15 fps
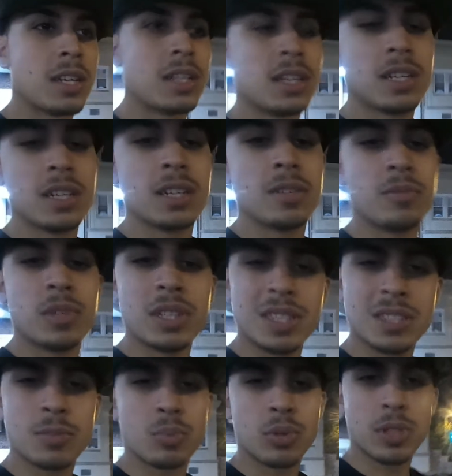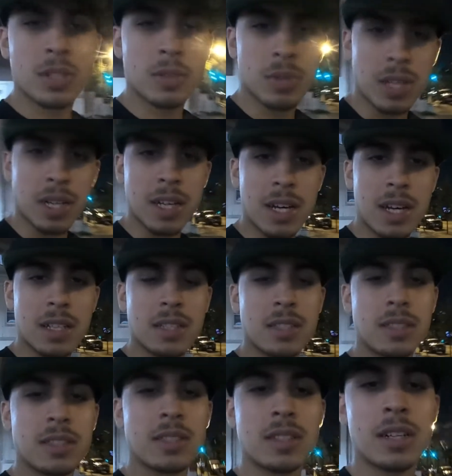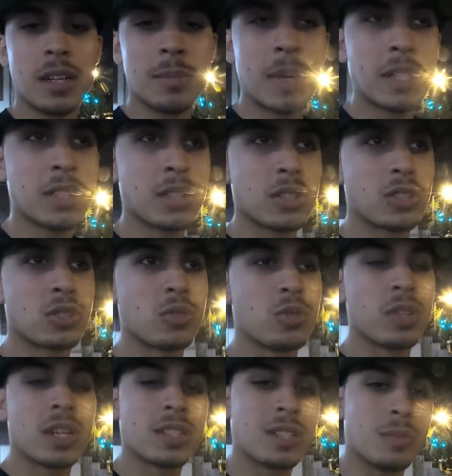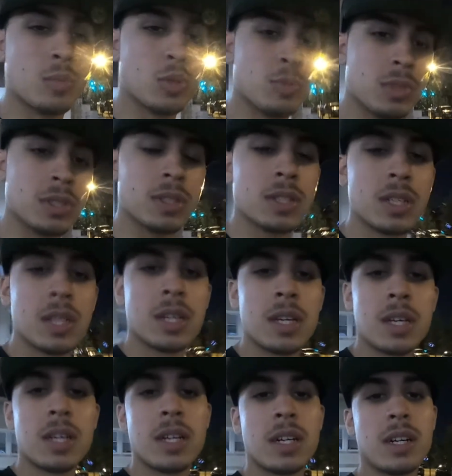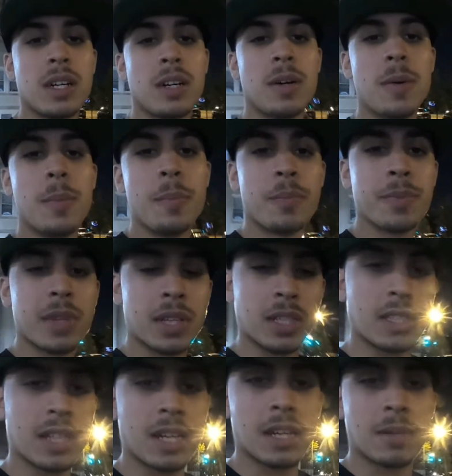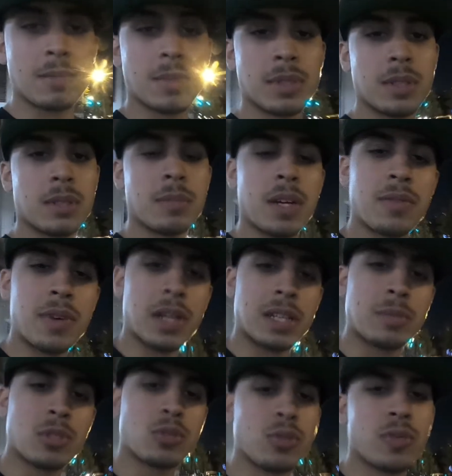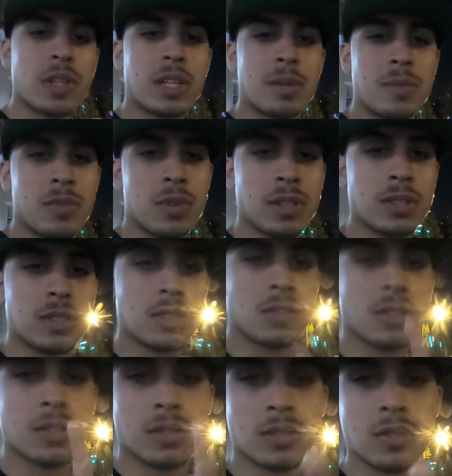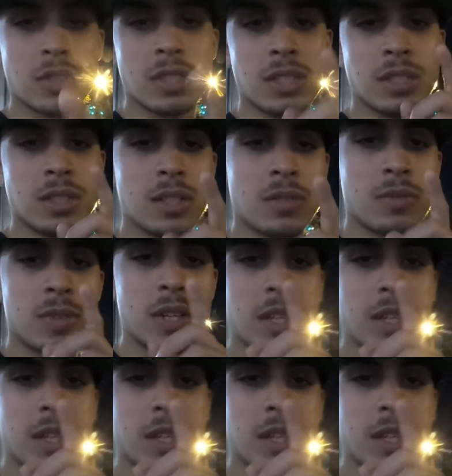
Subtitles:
Really disappointed in what I got. I'm actually going to show you guys in a moment the time. Matter of fact, let me show you right now before I continue talking. So this is it right